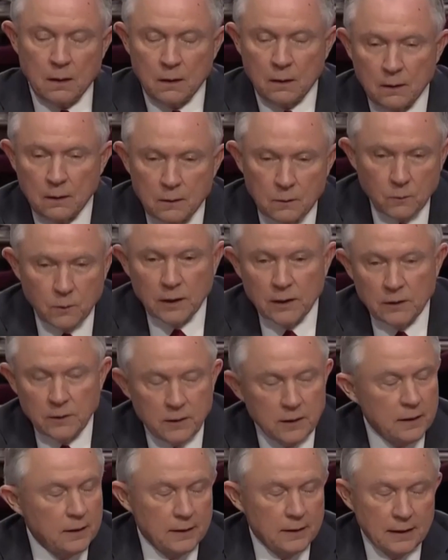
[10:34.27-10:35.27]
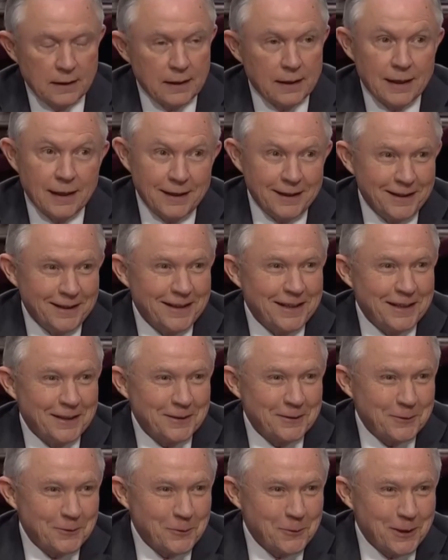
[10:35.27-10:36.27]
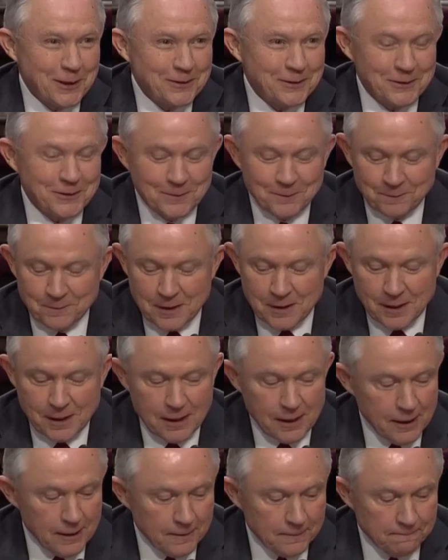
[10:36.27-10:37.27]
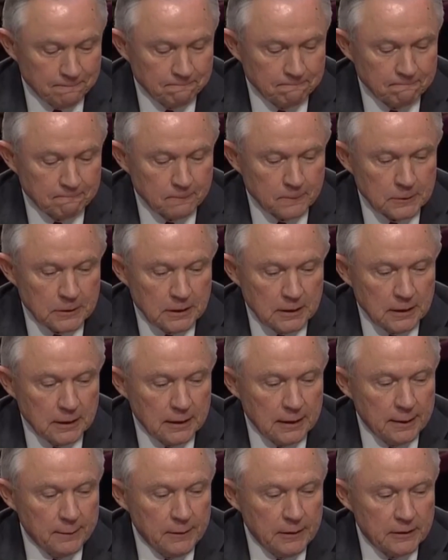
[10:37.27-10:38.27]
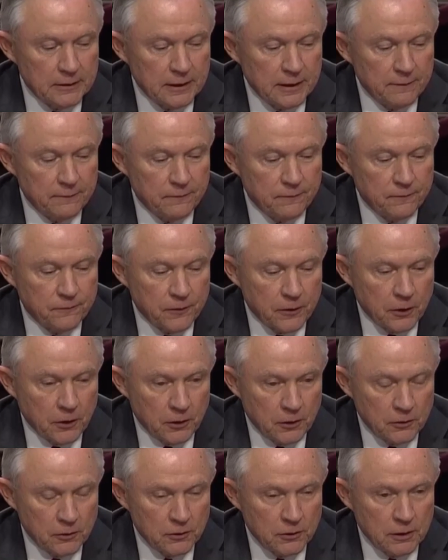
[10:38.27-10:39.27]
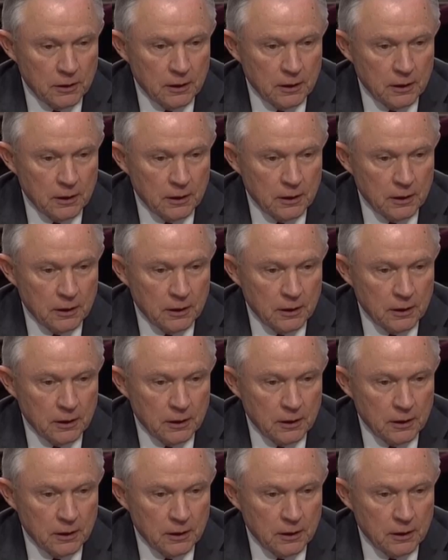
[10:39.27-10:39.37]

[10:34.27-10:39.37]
Well, you had a lot in that question. Let me say first,